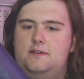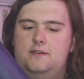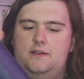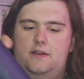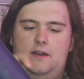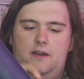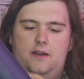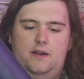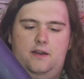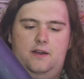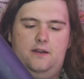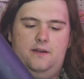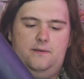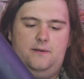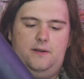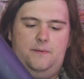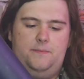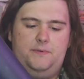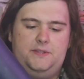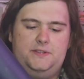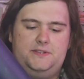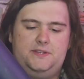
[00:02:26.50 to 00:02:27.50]

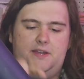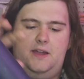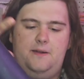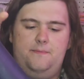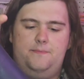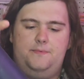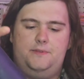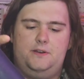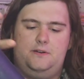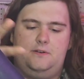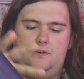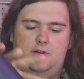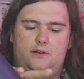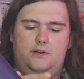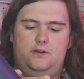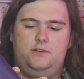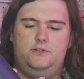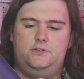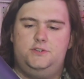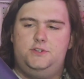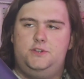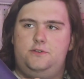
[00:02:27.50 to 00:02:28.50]
Up at the top, there are
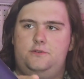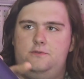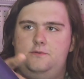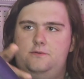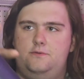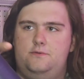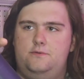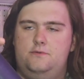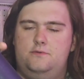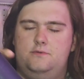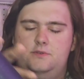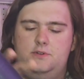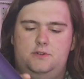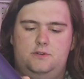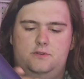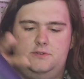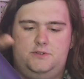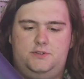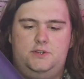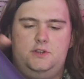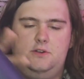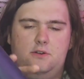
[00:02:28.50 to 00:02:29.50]

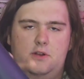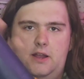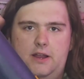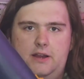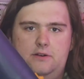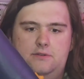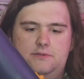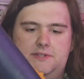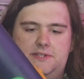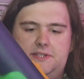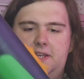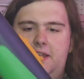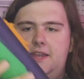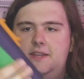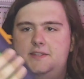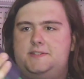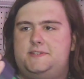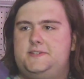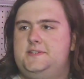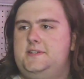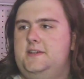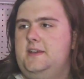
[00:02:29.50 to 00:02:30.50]
your iron
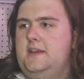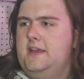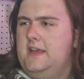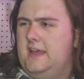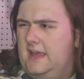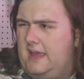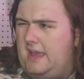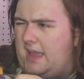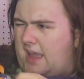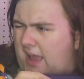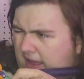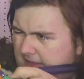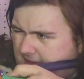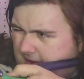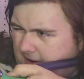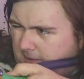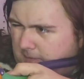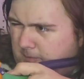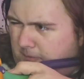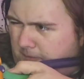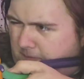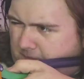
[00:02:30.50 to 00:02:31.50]
sights, and
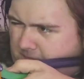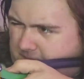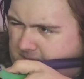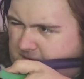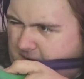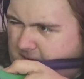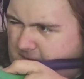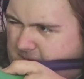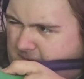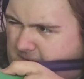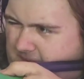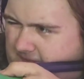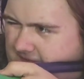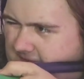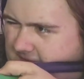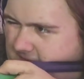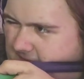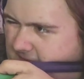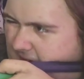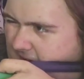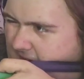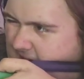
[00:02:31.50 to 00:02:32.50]
they're
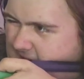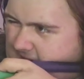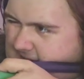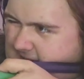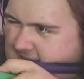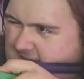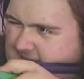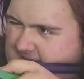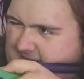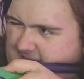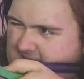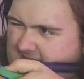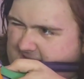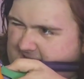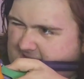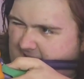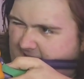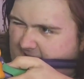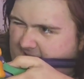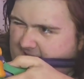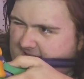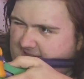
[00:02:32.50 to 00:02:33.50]
fine
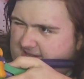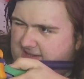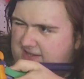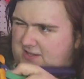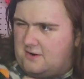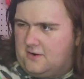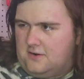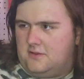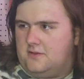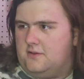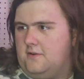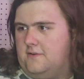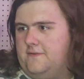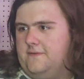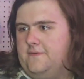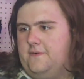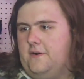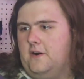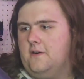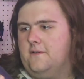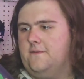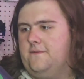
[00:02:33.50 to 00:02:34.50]
sights. They're a little
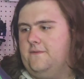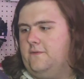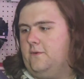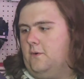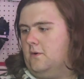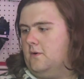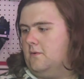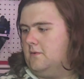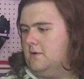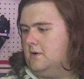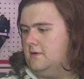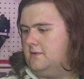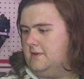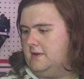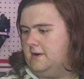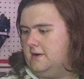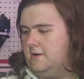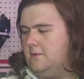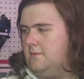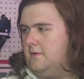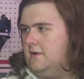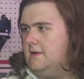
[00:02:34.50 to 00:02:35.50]
far forward than
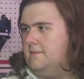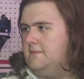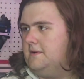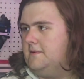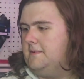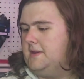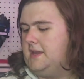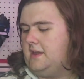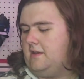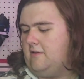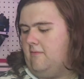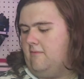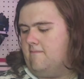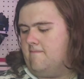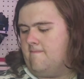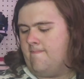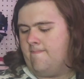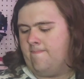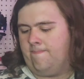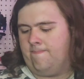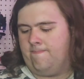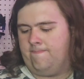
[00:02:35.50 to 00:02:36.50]
I want them to be,
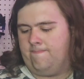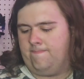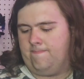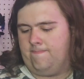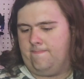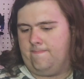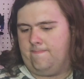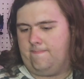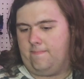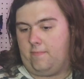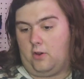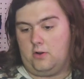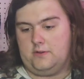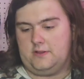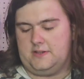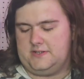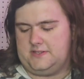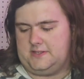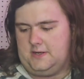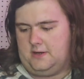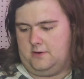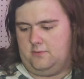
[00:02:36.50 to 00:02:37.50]
or at
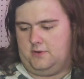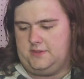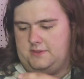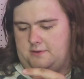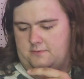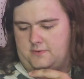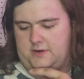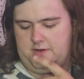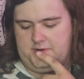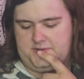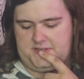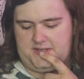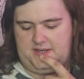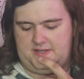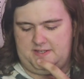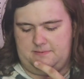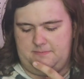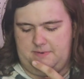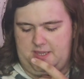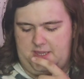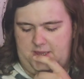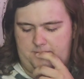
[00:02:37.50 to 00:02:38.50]
least than I want the rear sight to
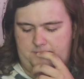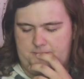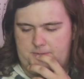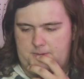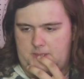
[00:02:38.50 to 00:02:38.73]
be.